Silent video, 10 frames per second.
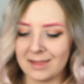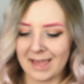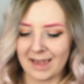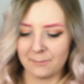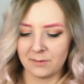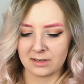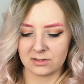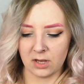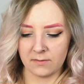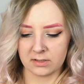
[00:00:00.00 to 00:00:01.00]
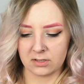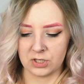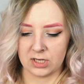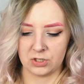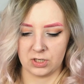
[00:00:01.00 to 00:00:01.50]
that they have like serving
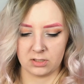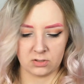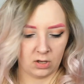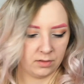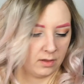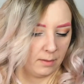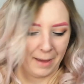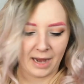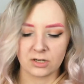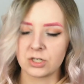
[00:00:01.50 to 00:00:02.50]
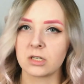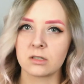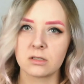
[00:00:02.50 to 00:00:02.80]
suggestions on the packaging